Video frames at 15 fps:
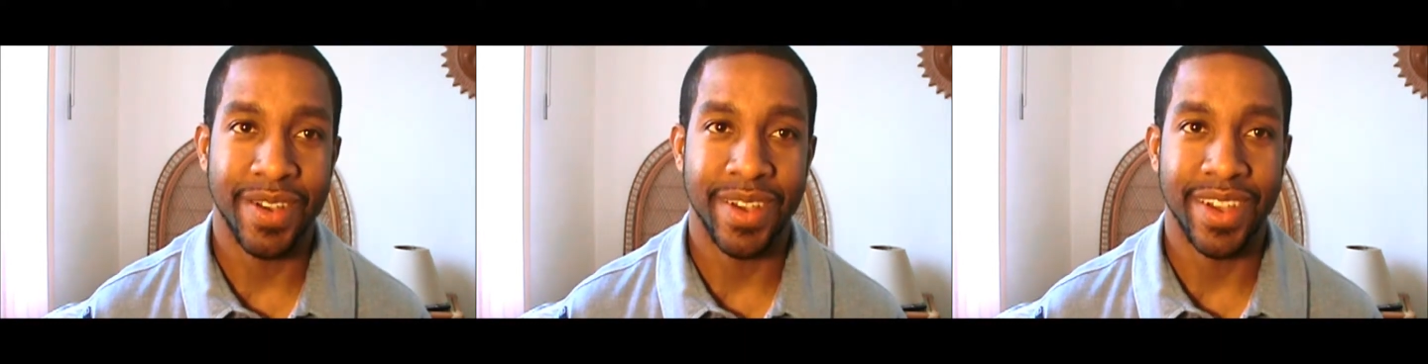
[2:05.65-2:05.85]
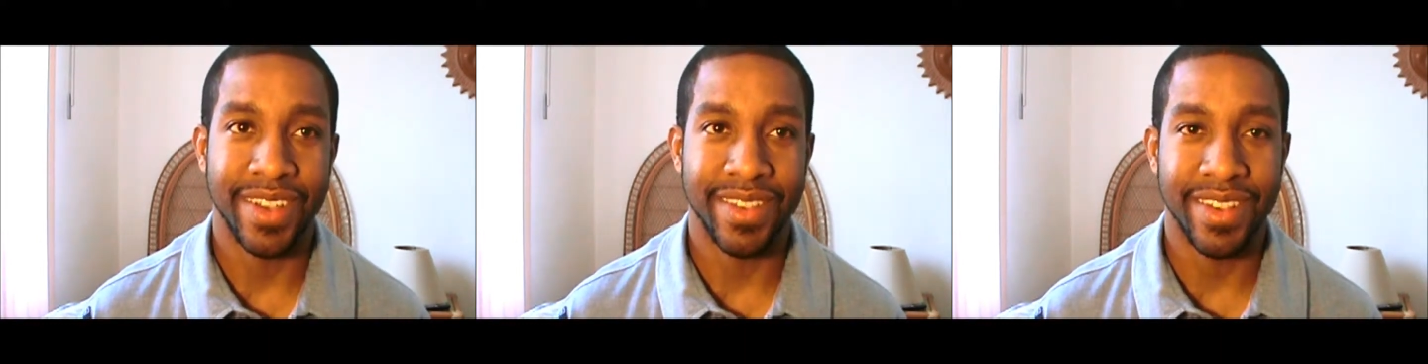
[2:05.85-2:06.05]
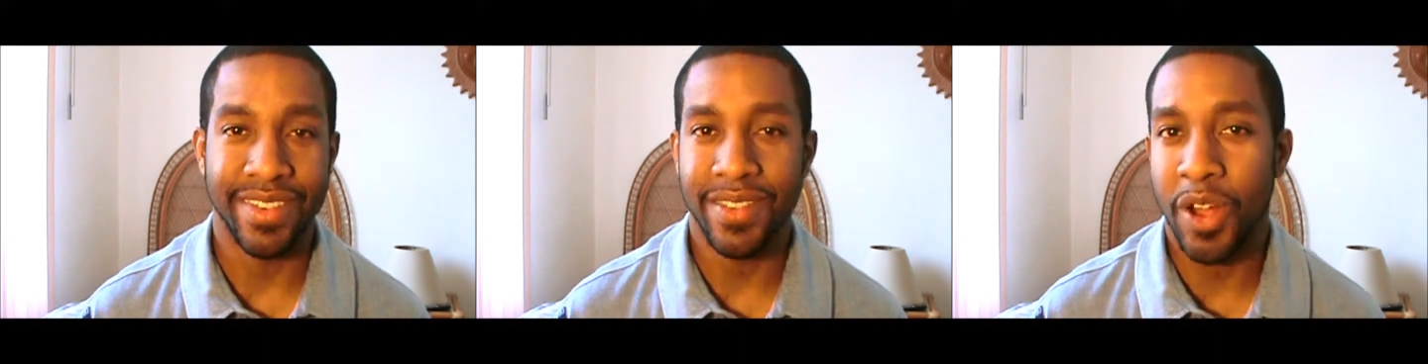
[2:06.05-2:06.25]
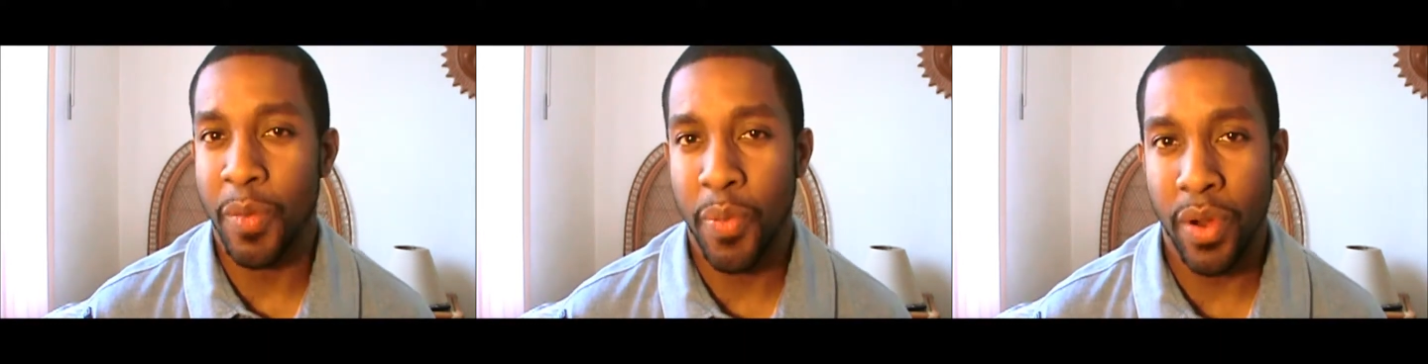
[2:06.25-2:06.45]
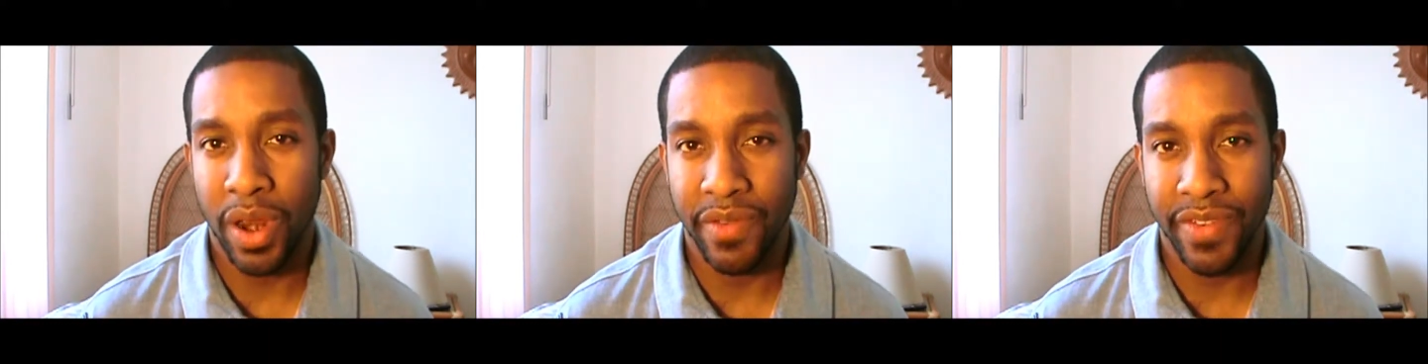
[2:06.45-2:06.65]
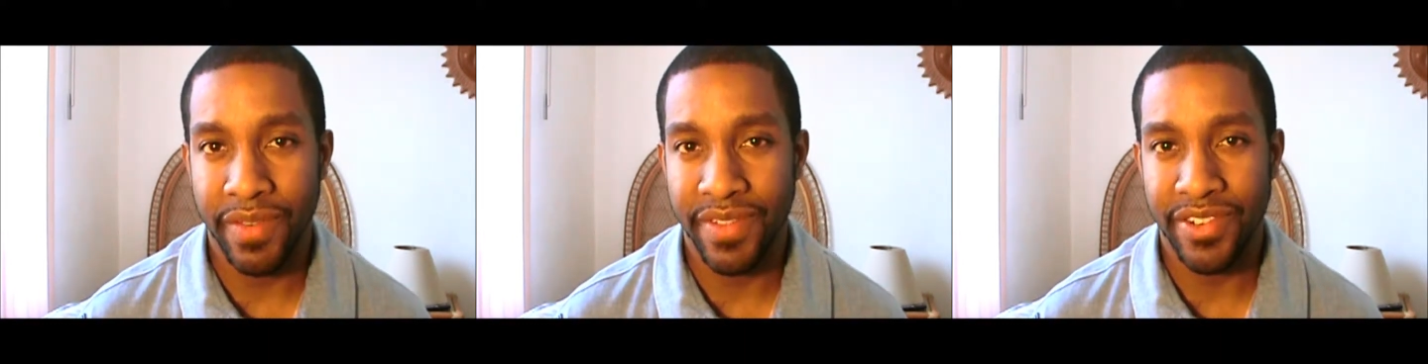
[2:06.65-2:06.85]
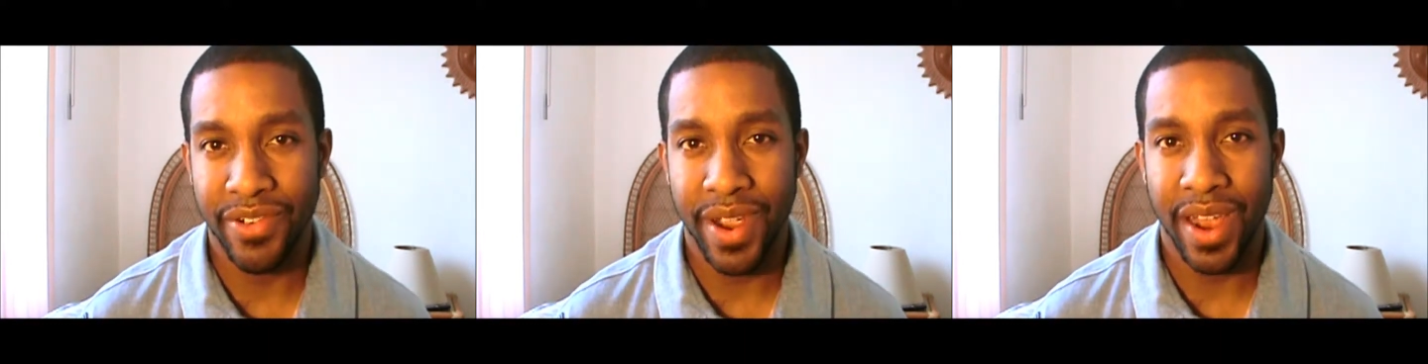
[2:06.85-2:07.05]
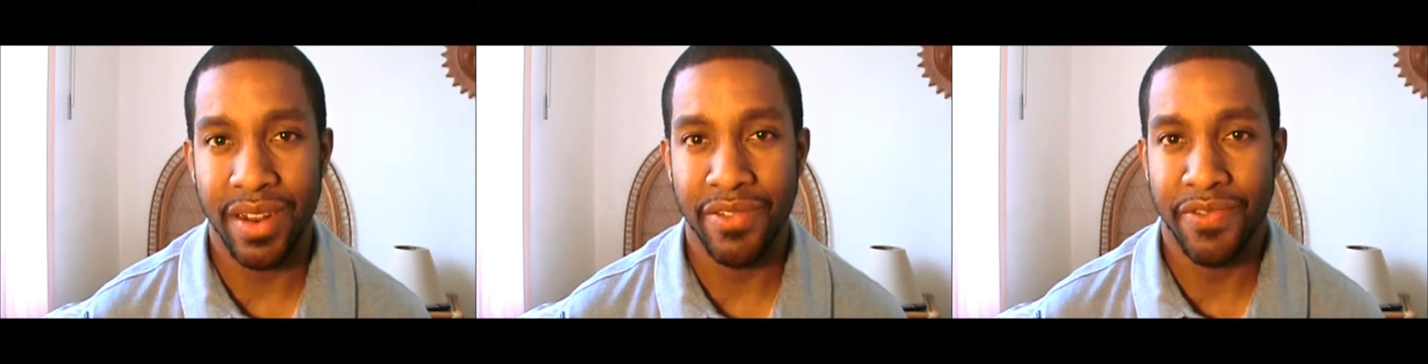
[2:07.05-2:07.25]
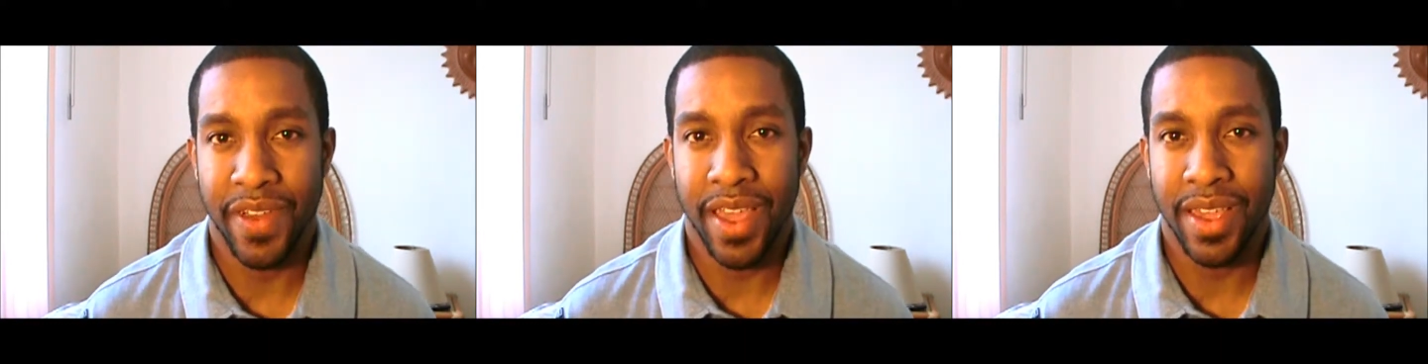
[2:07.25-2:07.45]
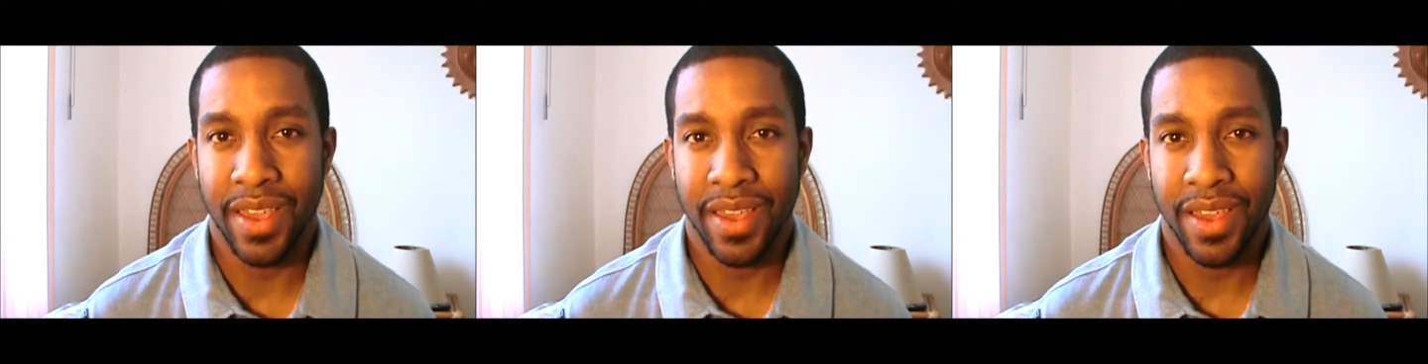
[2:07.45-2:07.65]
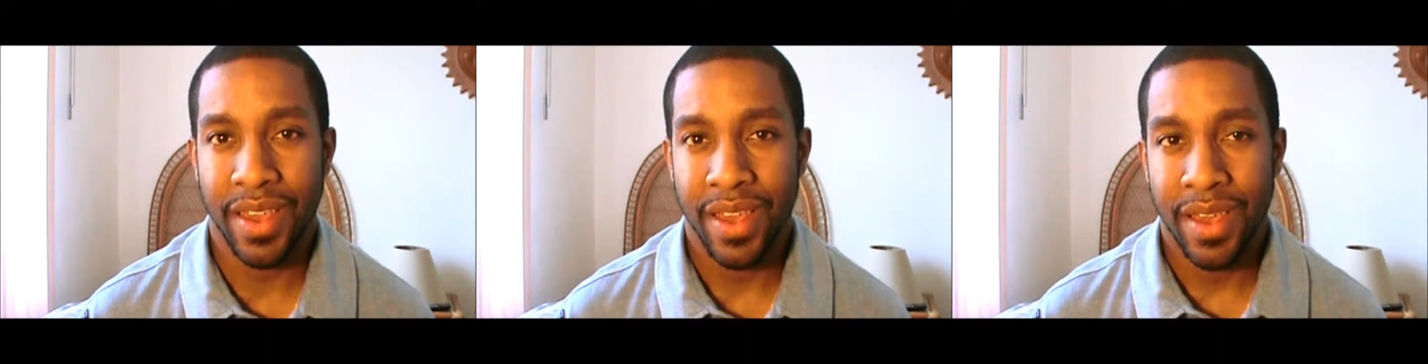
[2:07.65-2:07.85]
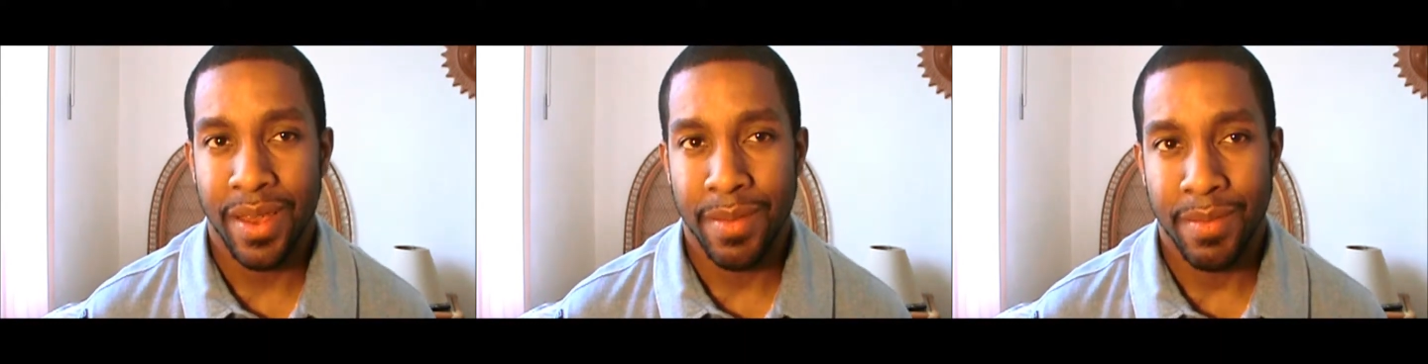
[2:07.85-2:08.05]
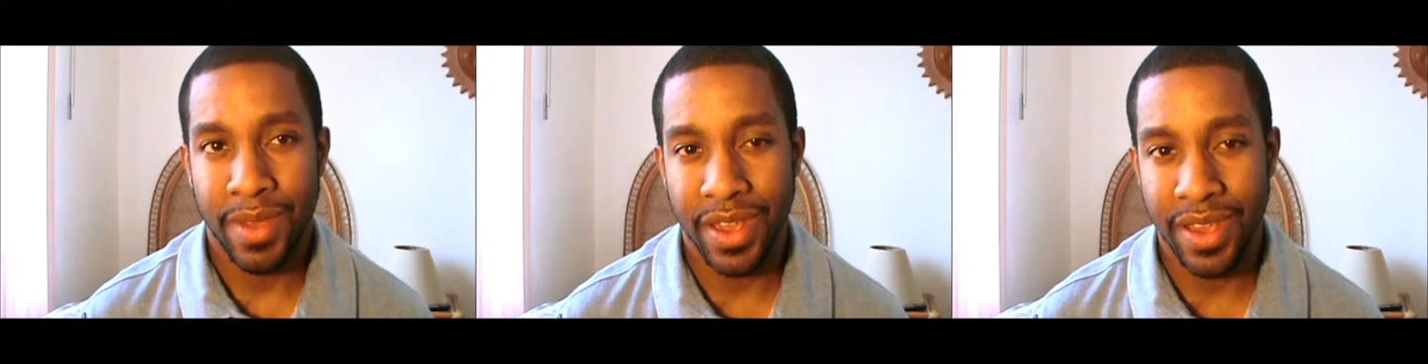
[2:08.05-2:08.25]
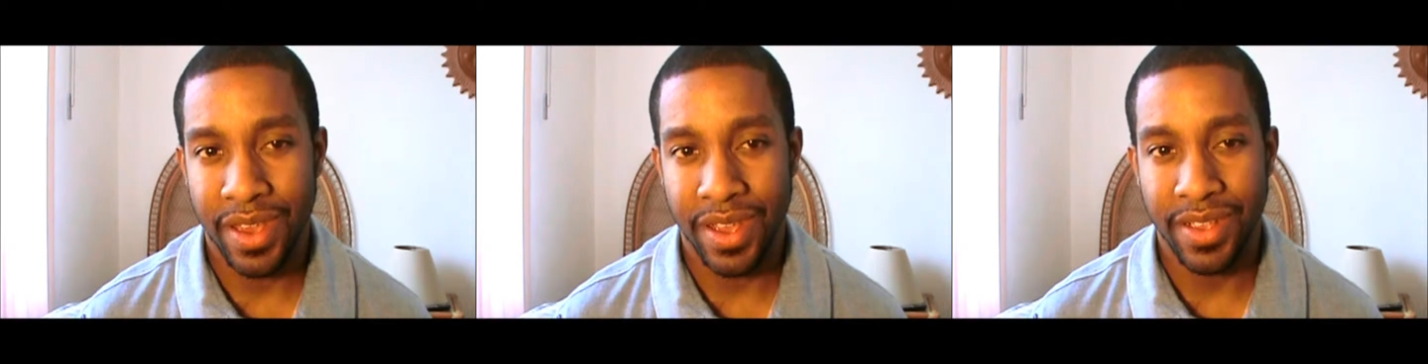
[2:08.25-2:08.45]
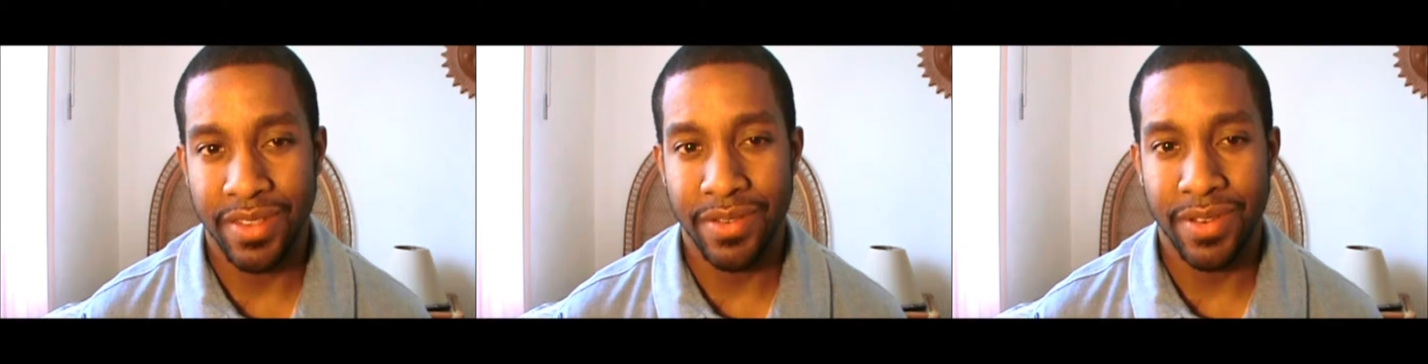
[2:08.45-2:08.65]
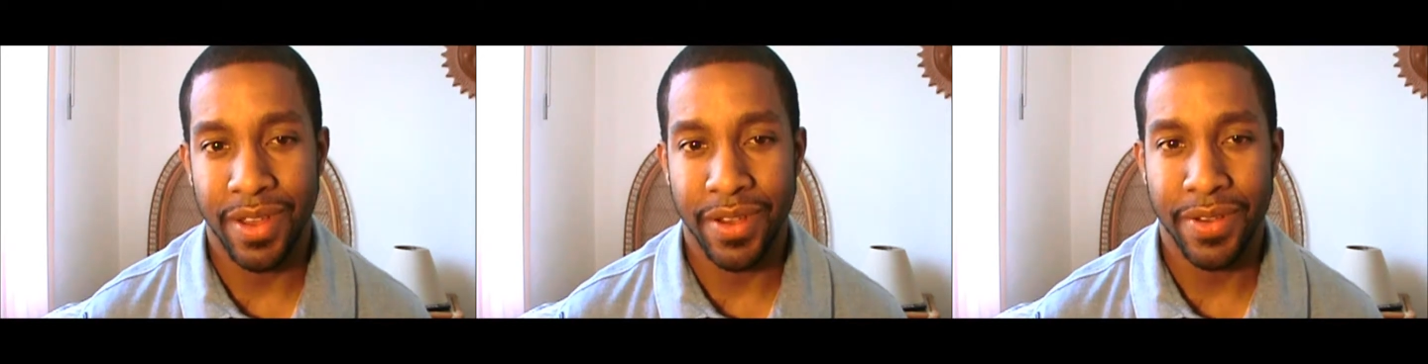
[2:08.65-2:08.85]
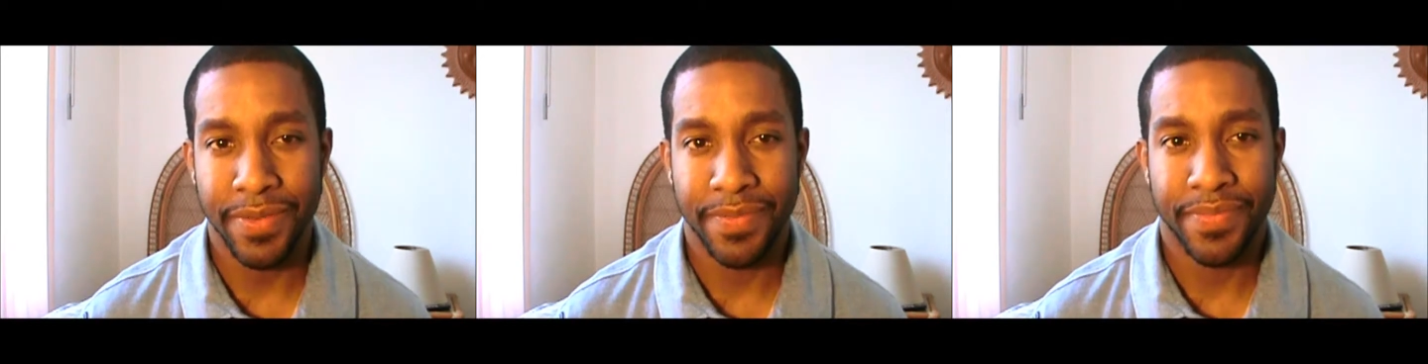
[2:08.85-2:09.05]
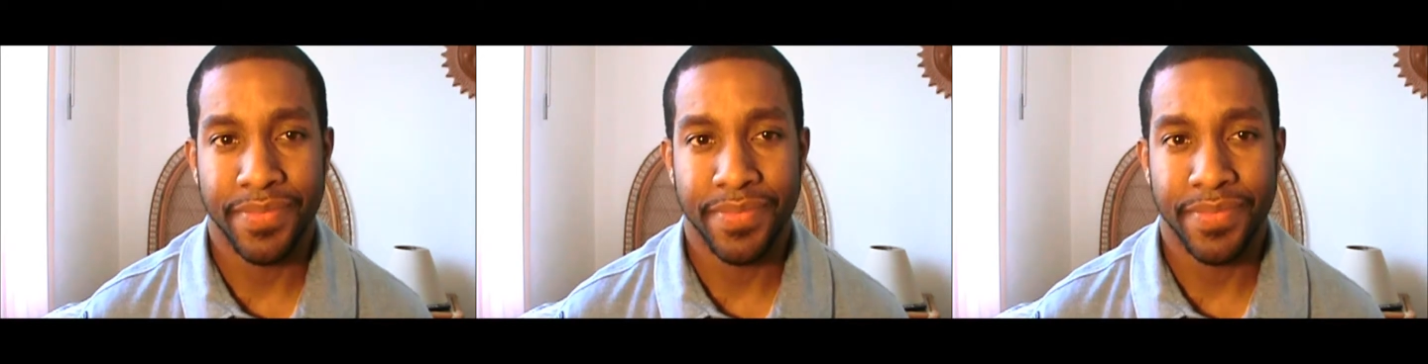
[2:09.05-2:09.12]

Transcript: because it's no point of even trying to fake it because, you know,